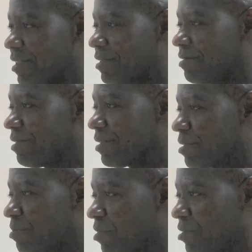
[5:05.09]
and
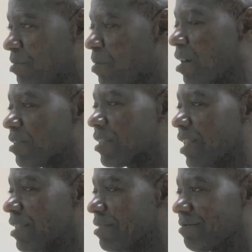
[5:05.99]
there's
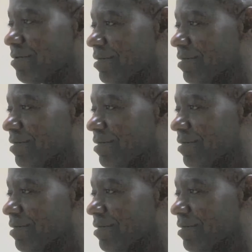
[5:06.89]
partying.